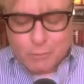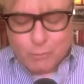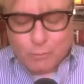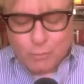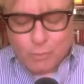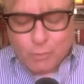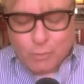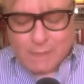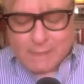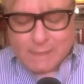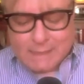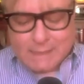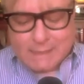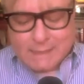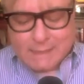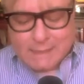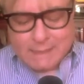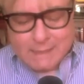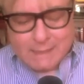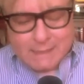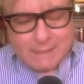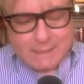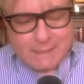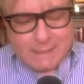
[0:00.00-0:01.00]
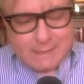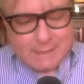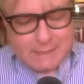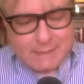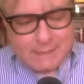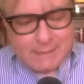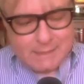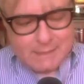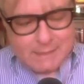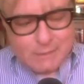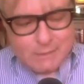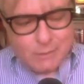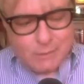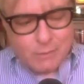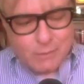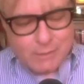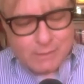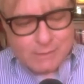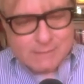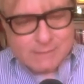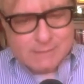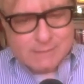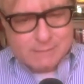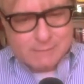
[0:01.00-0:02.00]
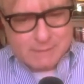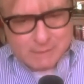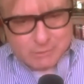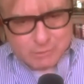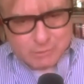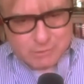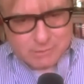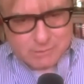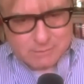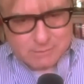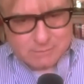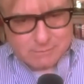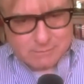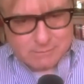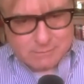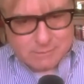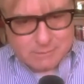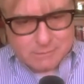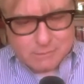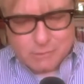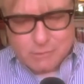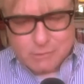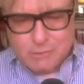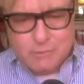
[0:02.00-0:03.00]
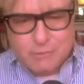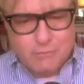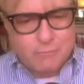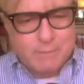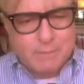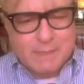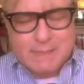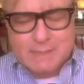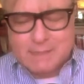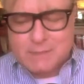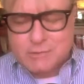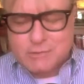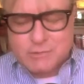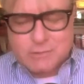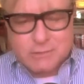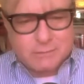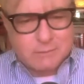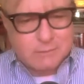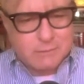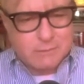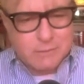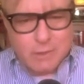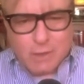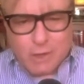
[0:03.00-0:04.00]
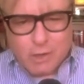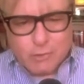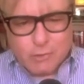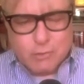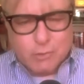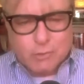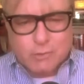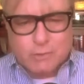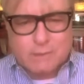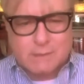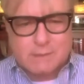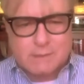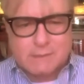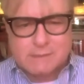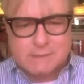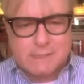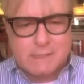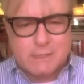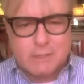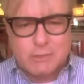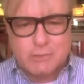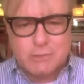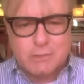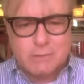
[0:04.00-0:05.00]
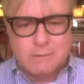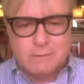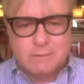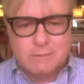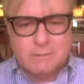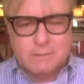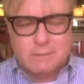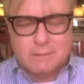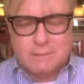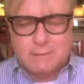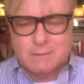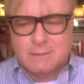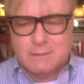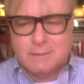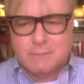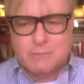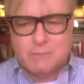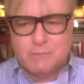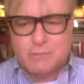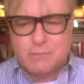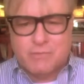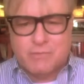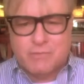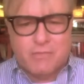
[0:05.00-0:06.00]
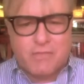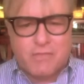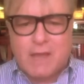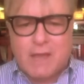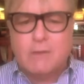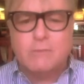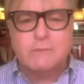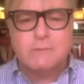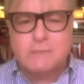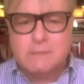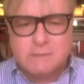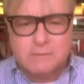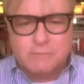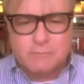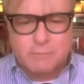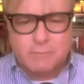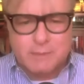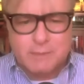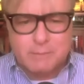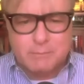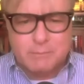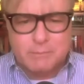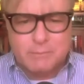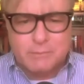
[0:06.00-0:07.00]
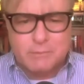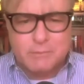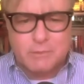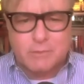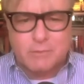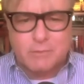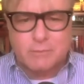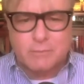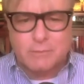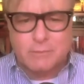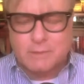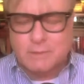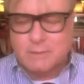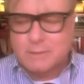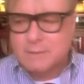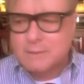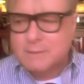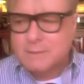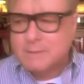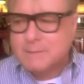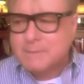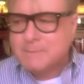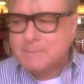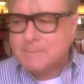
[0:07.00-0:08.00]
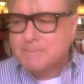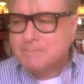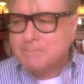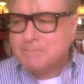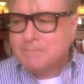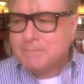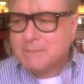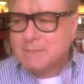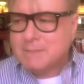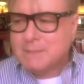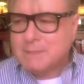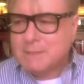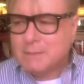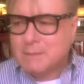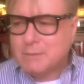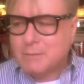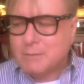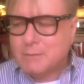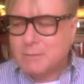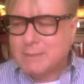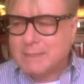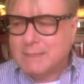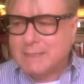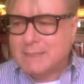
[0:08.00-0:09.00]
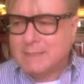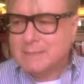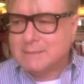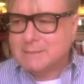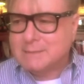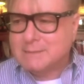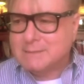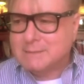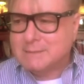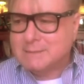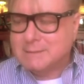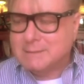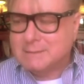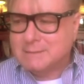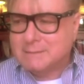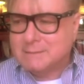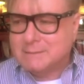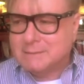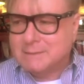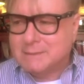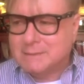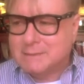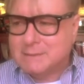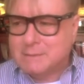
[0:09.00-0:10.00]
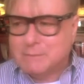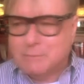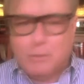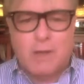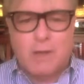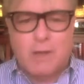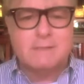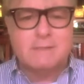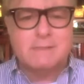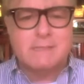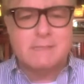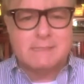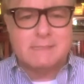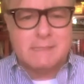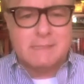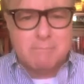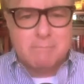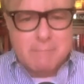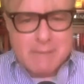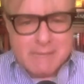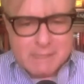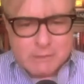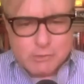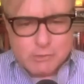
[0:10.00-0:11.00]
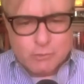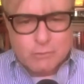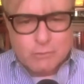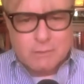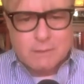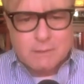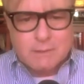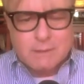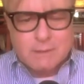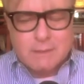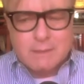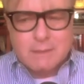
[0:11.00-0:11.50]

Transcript: What, in your estimation, because you've managed a large organization, I'm sure thousands of people in your career, as a boss, as a mentor,